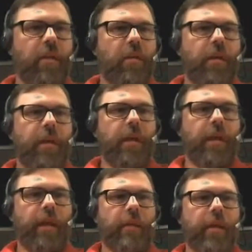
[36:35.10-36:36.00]
going on
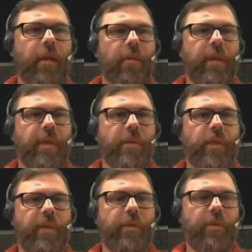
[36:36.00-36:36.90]
in here because
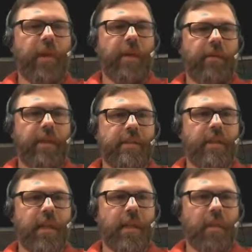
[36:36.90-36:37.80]
we do have
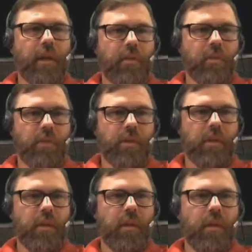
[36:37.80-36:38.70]
ACI modules
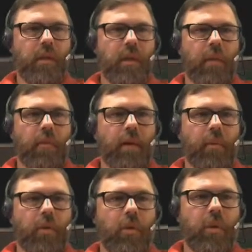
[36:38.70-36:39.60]

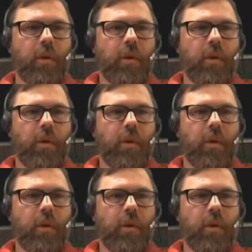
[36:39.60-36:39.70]
available.